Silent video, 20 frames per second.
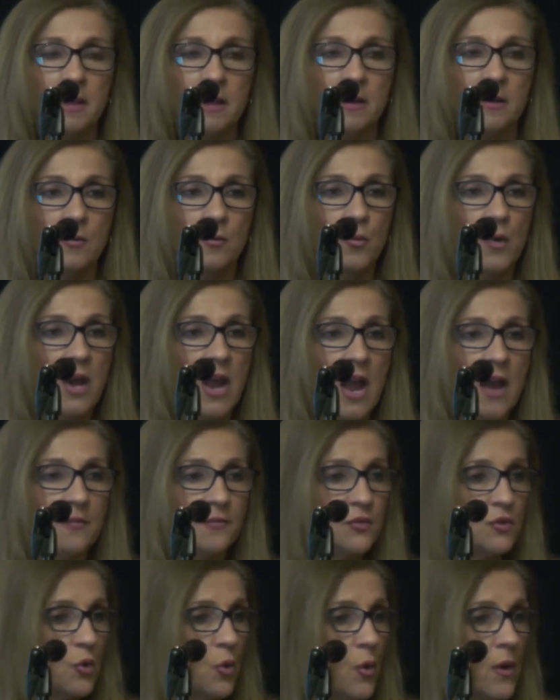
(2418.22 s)
We
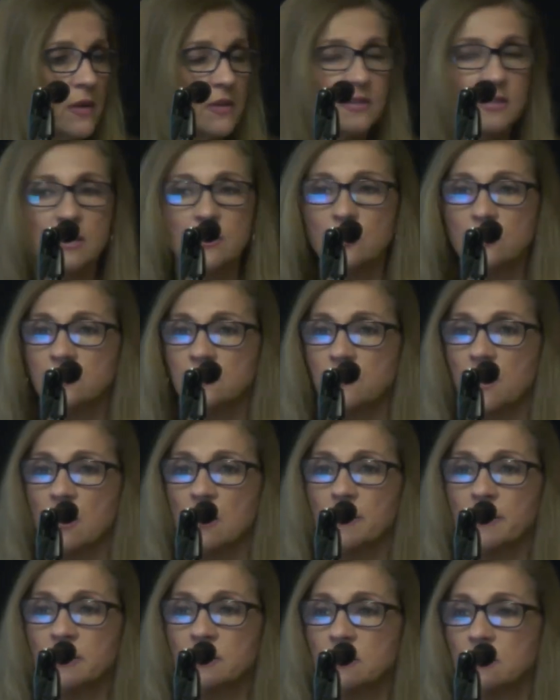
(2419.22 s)
have toys that are
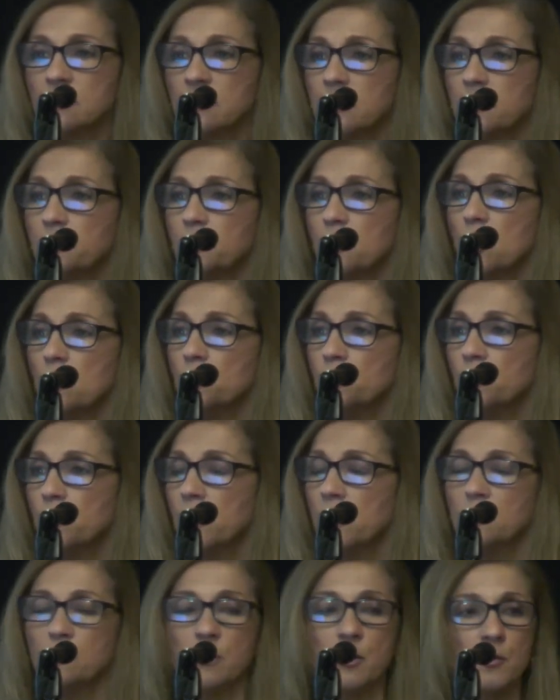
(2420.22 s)
developmentally
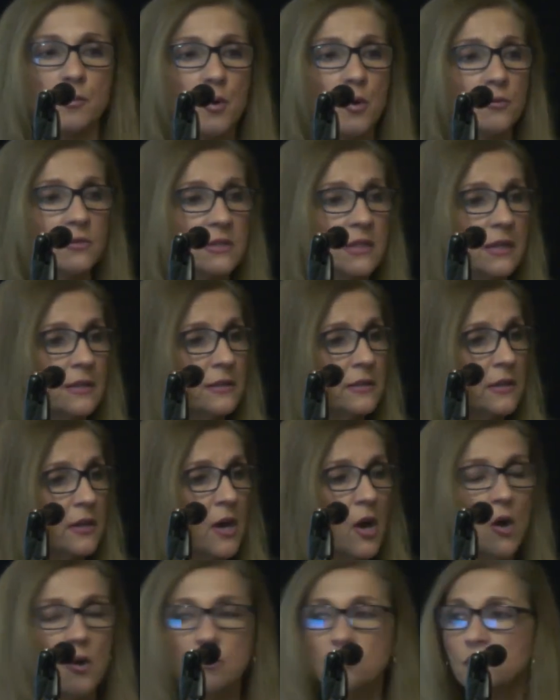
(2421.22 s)
appropriate. We rotate
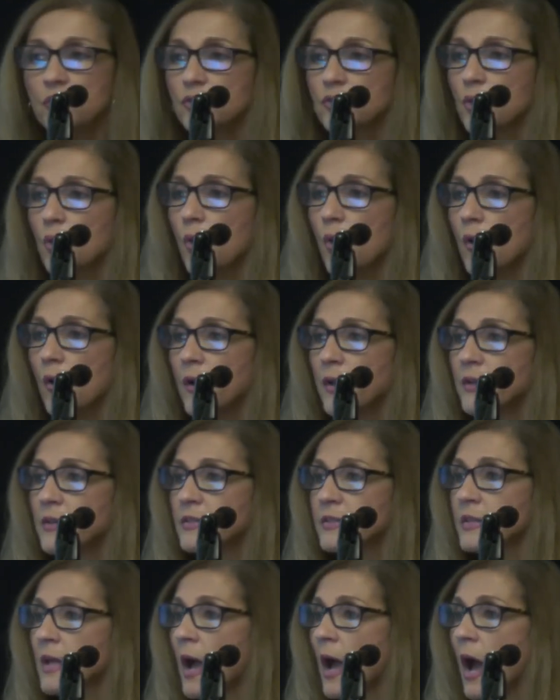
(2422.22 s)
the
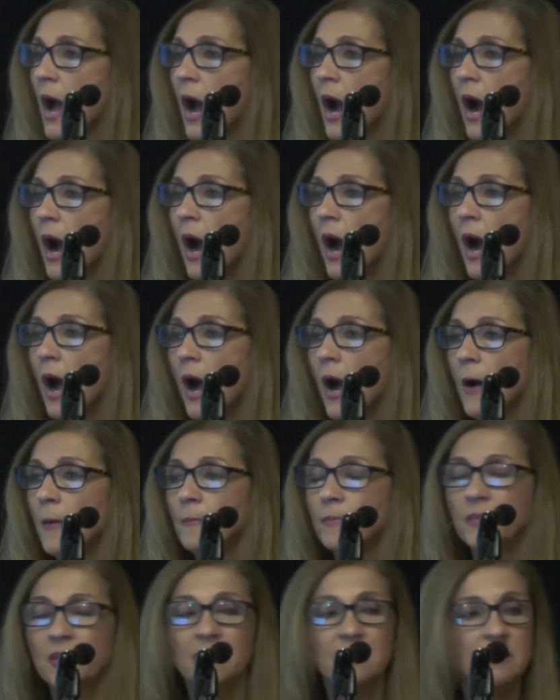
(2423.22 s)
toys.
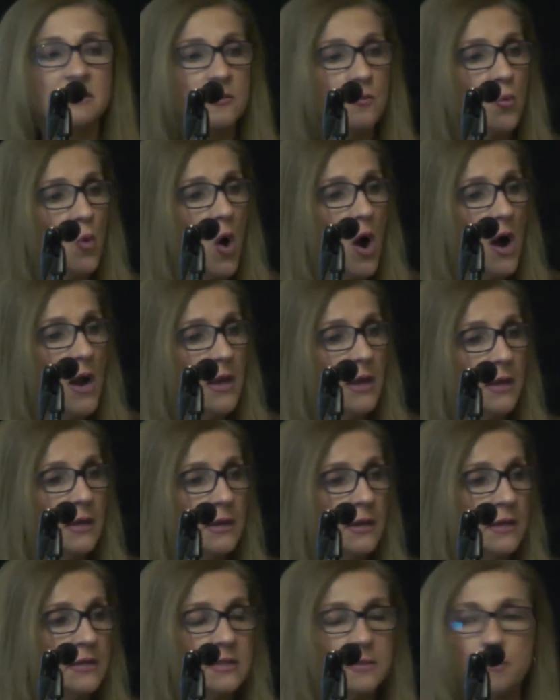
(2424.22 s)
It's
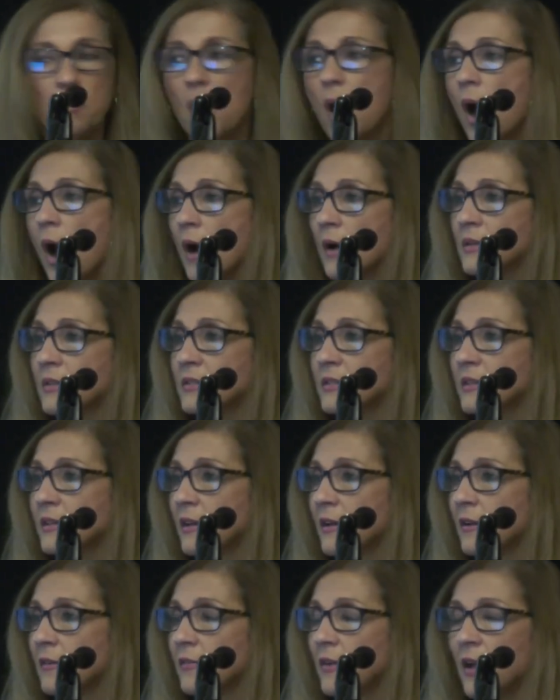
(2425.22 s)
quiet. It's
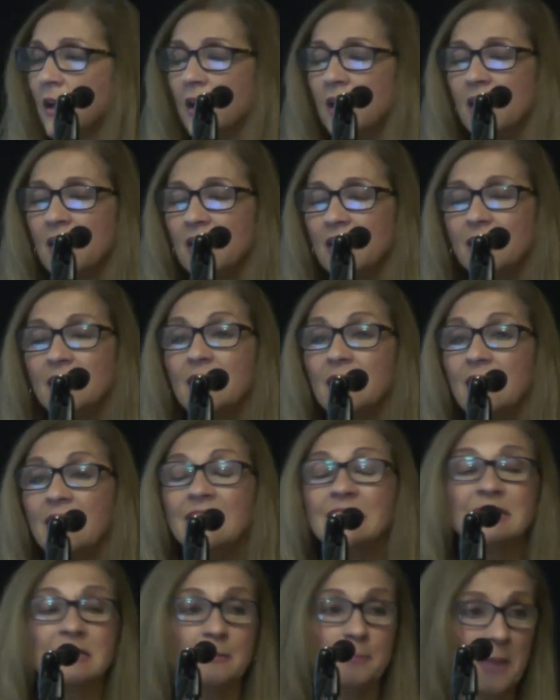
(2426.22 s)
positive.
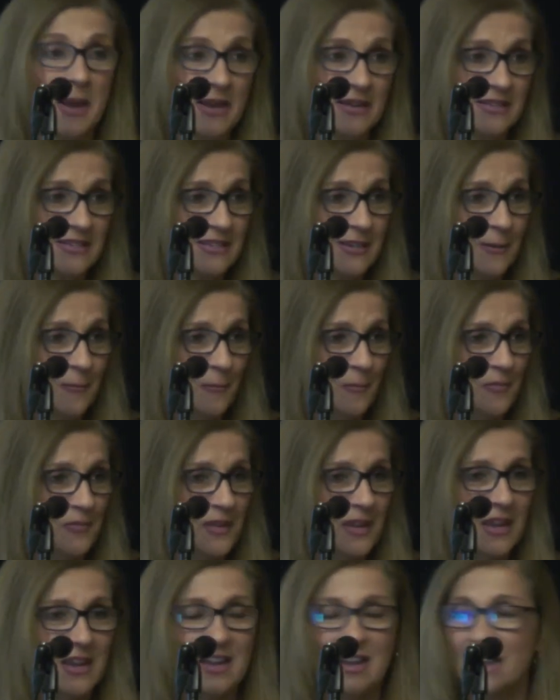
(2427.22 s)
It's amazing.
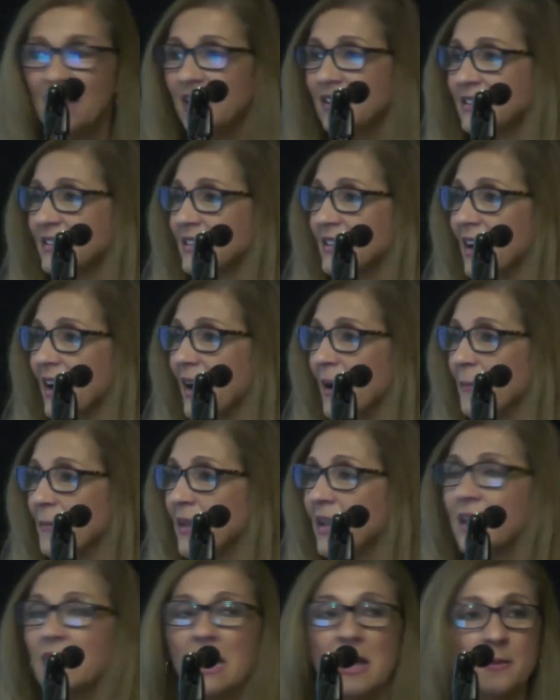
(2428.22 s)
And
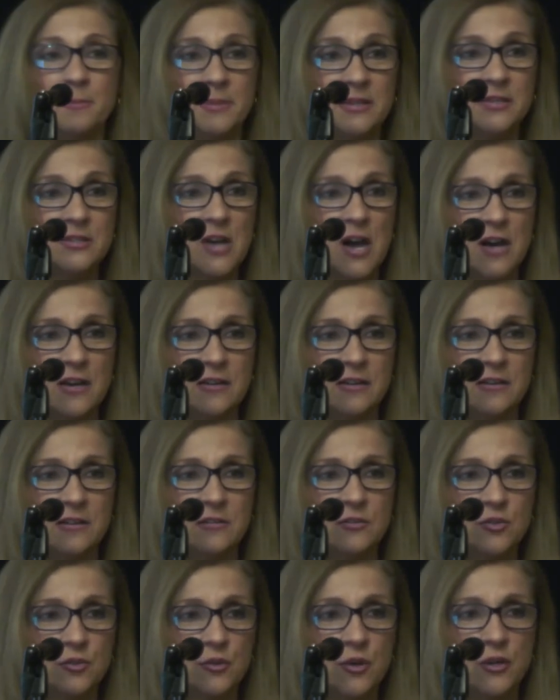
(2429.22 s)
it can be done.
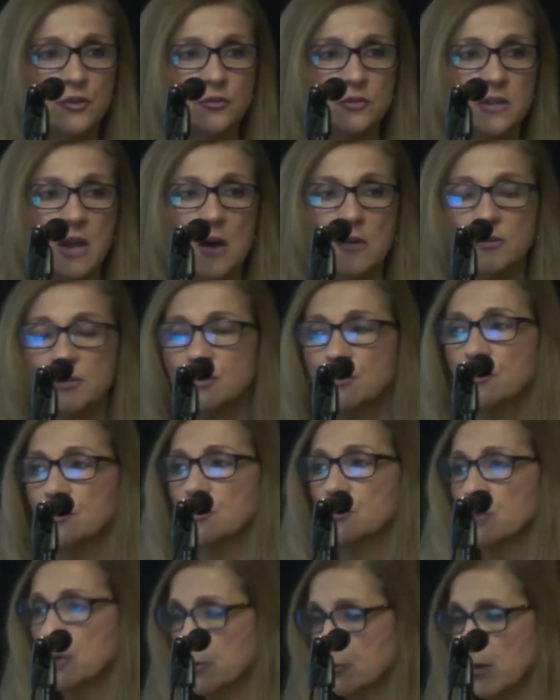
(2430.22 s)
$200 for
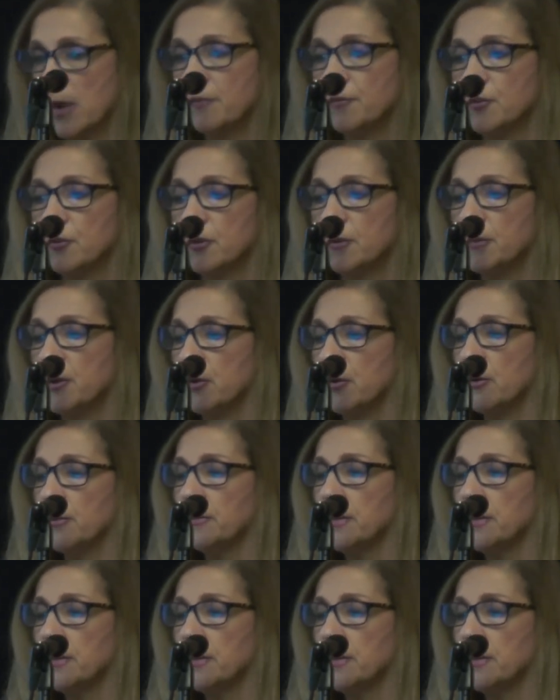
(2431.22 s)
the one-way viewing mirror.